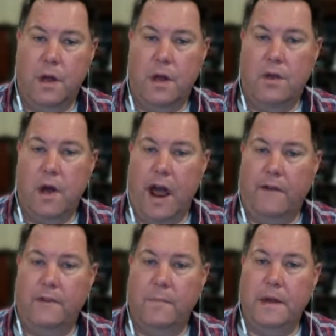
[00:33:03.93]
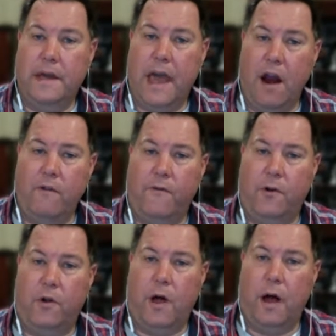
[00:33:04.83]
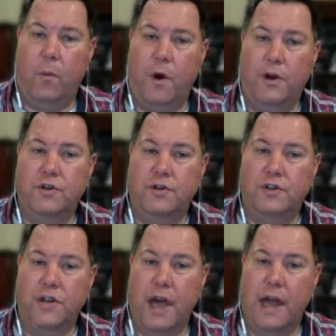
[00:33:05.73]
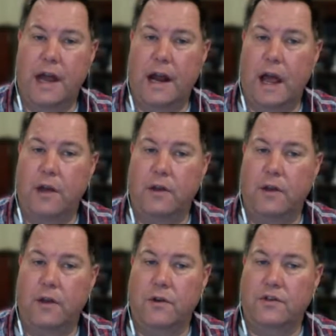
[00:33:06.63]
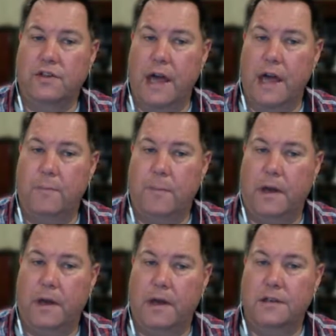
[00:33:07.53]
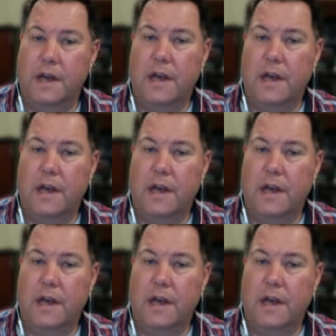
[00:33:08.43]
you have to be careful on what you say and how you say it because